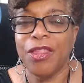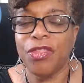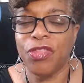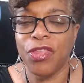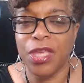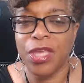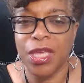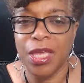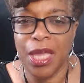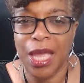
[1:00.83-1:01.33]

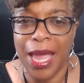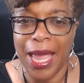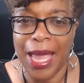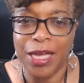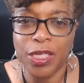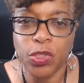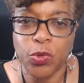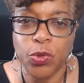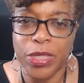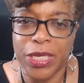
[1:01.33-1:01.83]
the
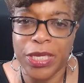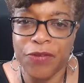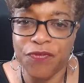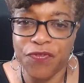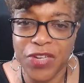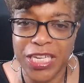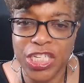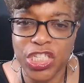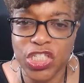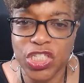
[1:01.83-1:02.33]
actual
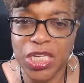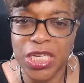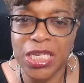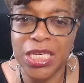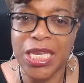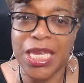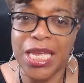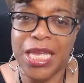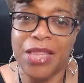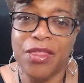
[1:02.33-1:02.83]

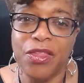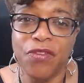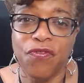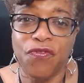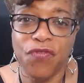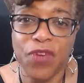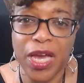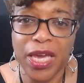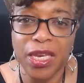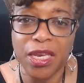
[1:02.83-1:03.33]
inflation, and then
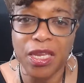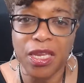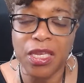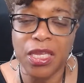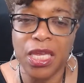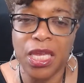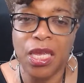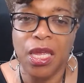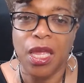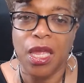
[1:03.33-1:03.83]

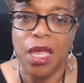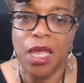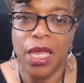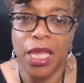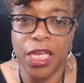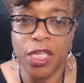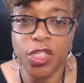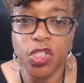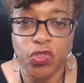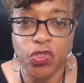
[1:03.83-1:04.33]
finally,
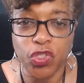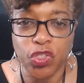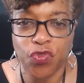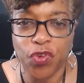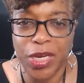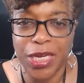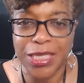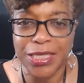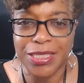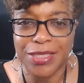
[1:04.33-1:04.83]
interest
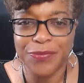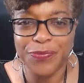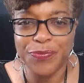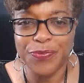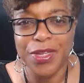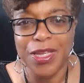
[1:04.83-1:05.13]
rates.